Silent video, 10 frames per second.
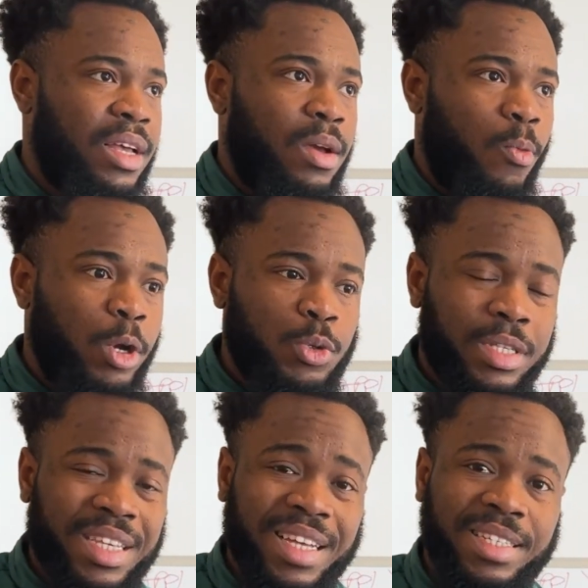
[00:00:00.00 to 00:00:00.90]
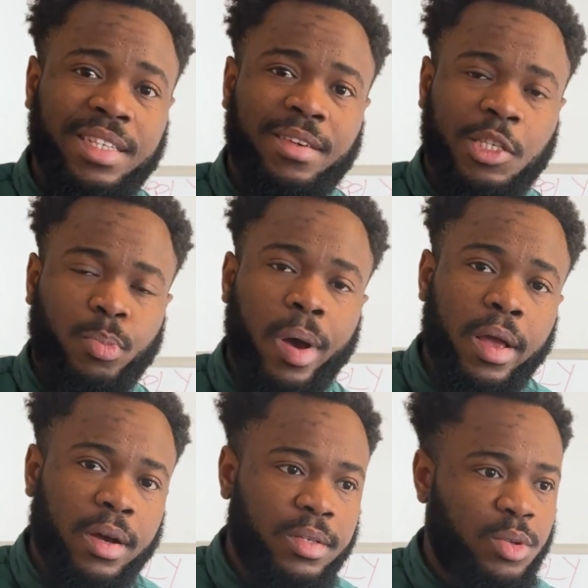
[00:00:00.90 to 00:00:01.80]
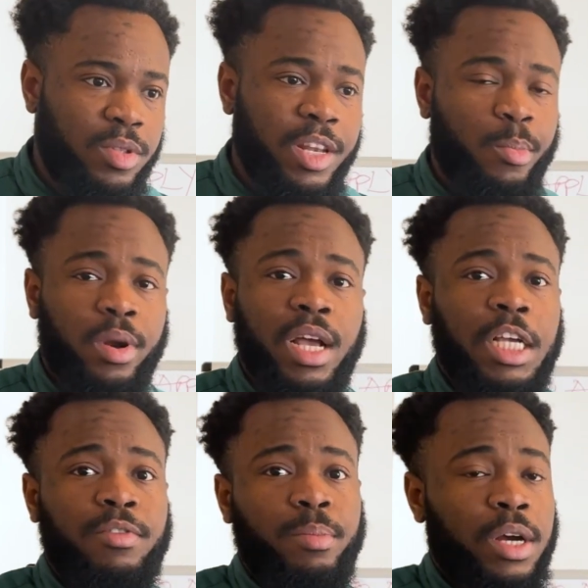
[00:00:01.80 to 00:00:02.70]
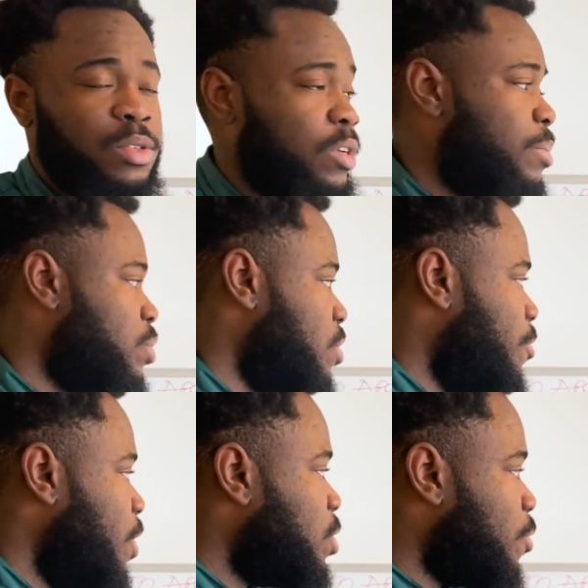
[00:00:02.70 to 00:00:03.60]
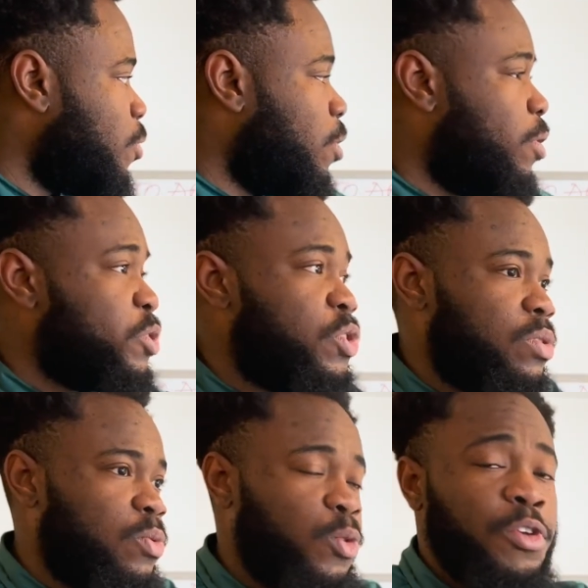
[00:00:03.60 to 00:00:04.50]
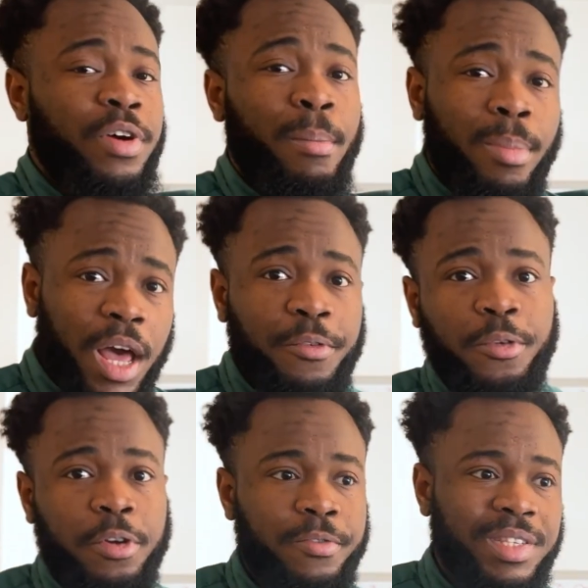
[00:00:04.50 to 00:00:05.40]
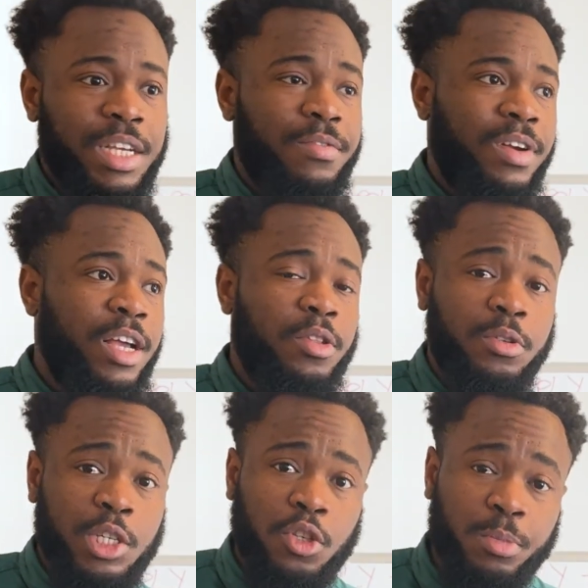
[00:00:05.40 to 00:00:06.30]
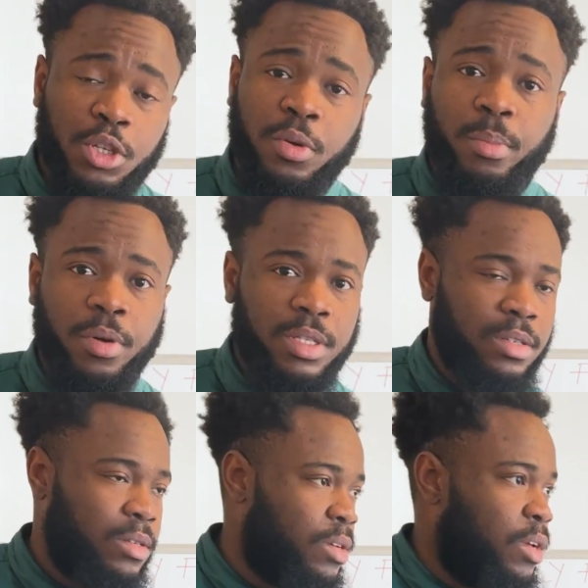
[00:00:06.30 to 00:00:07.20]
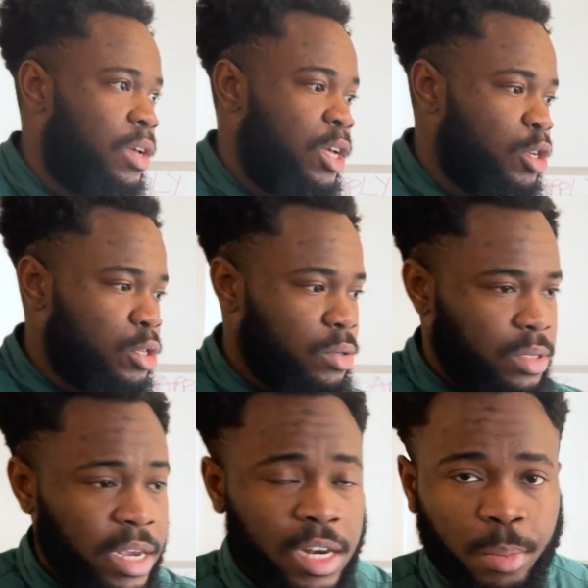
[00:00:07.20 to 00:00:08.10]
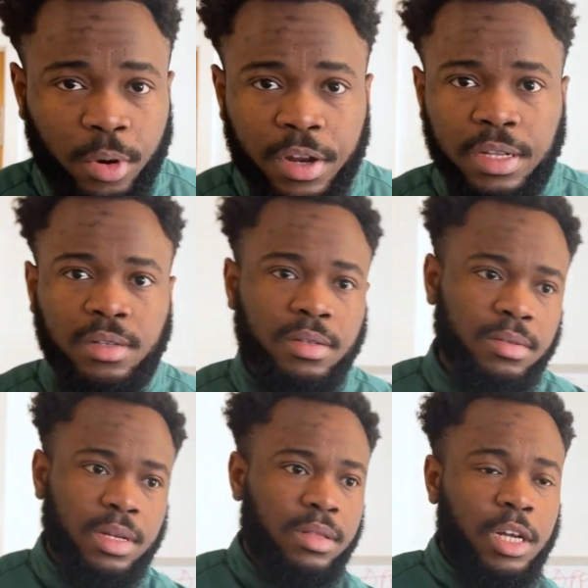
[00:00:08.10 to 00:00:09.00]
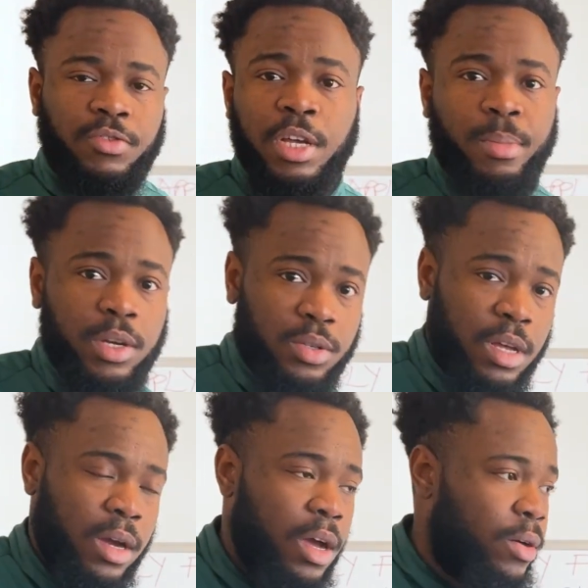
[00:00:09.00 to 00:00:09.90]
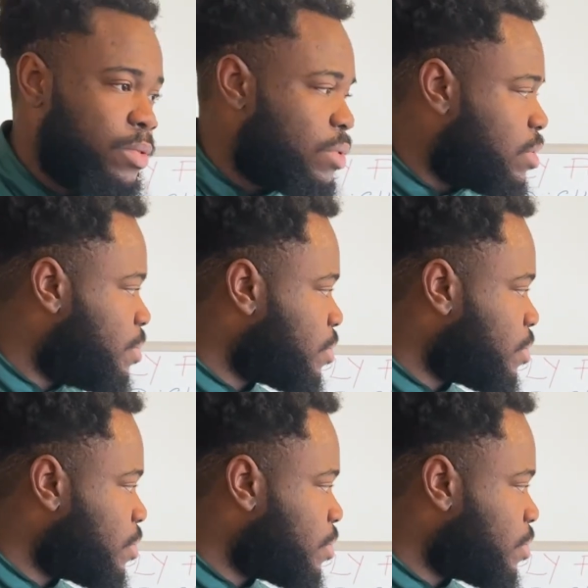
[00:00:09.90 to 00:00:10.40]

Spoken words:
When 28 days expires, you take the money and give it back to them. So the 1st of August, when you've applied for your visa, you've clicked on the submission button, you take the money, transfer it back to their accounts.